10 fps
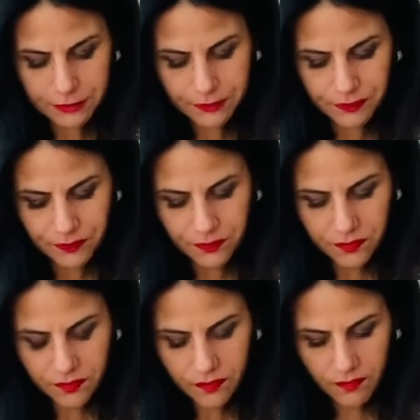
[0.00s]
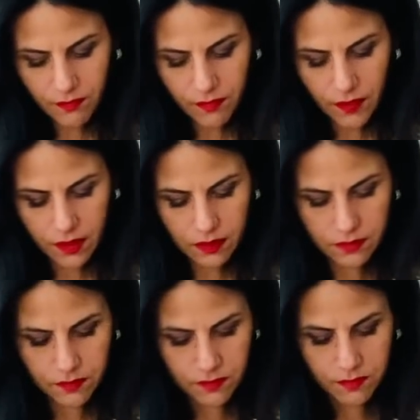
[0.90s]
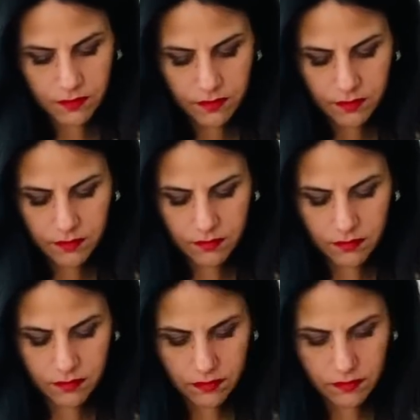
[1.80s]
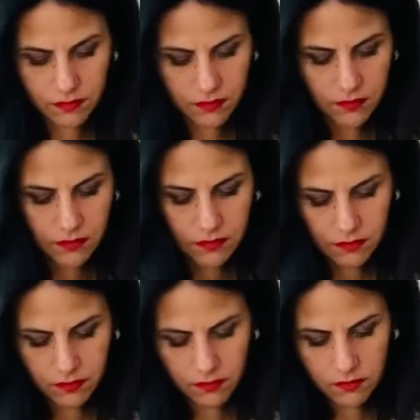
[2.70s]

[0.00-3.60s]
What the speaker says: [no speech]